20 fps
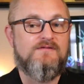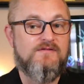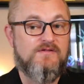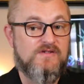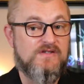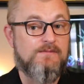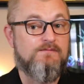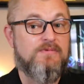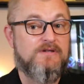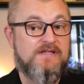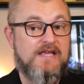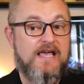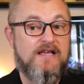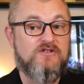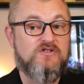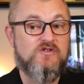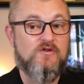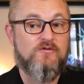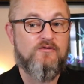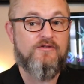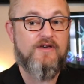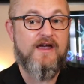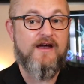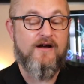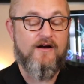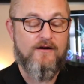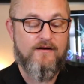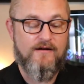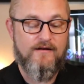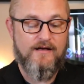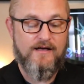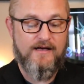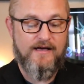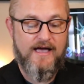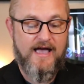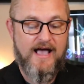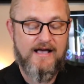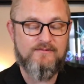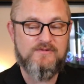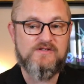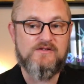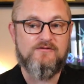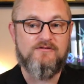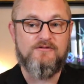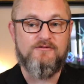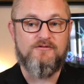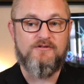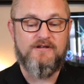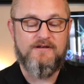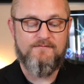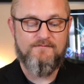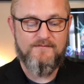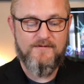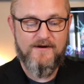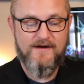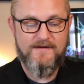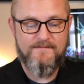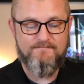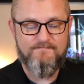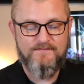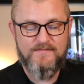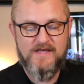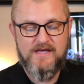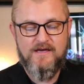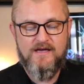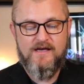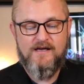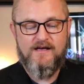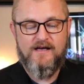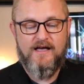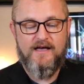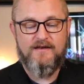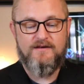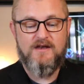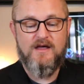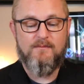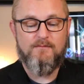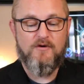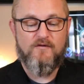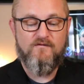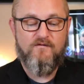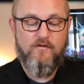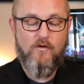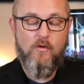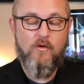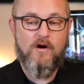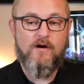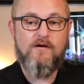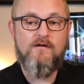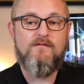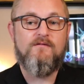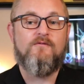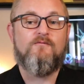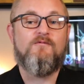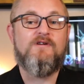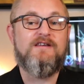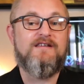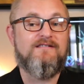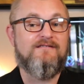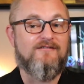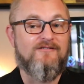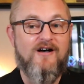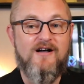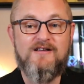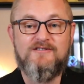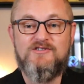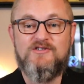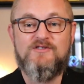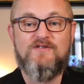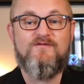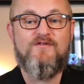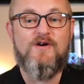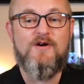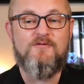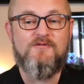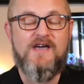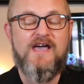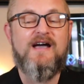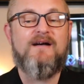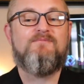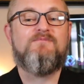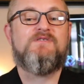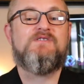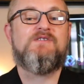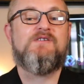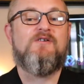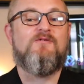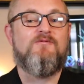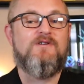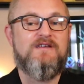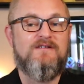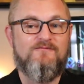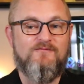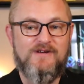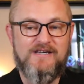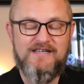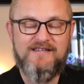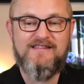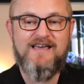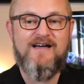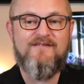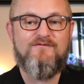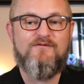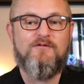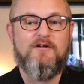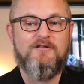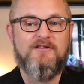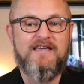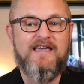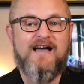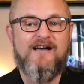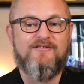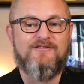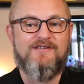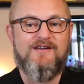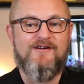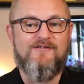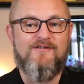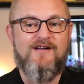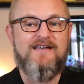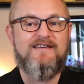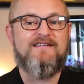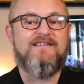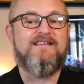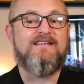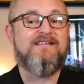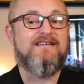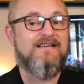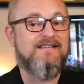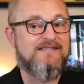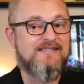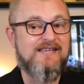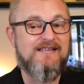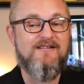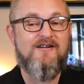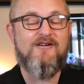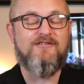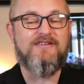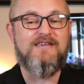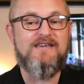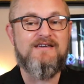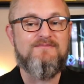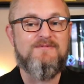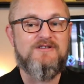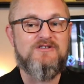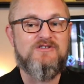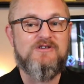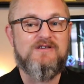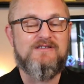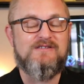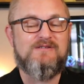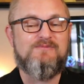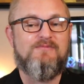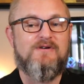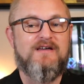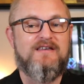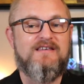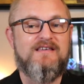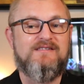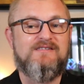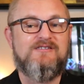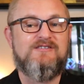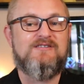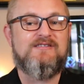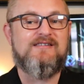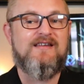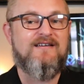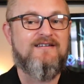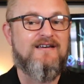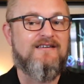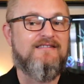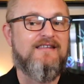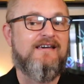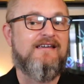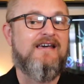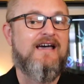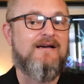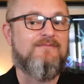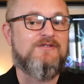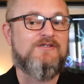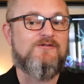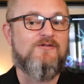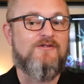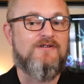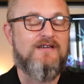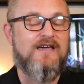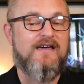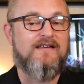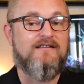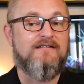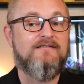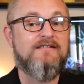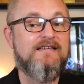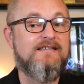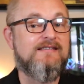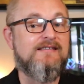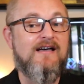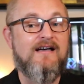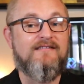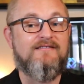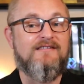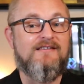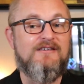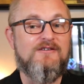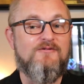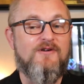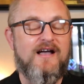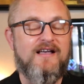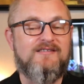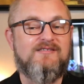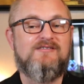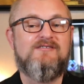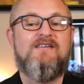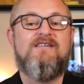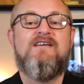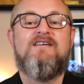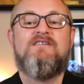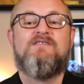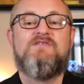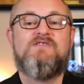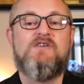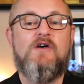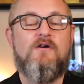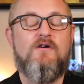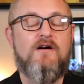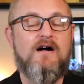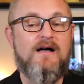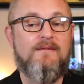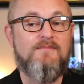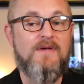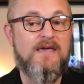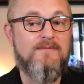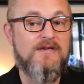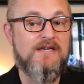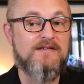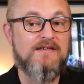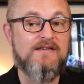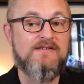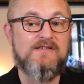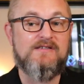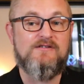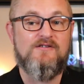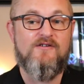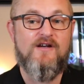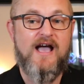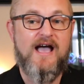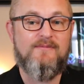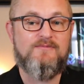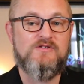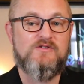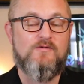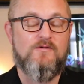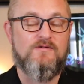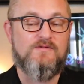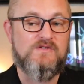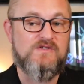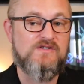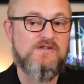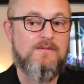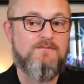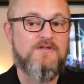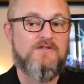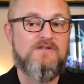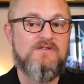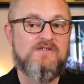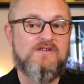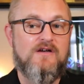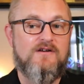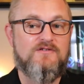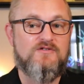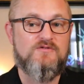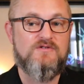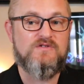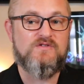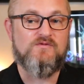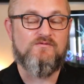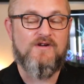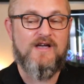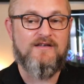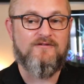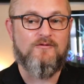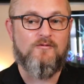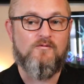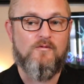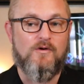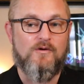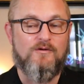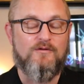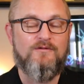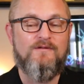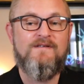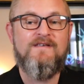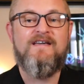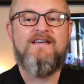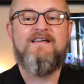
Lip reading: some potential there, absolutely, right? Number 4, we need to launch the phone app. So we need that fully out there, right? It's in all the images, but it's just not on that app store yet, at least not in the US. So maybe it is in your app store in some of these countries around the world.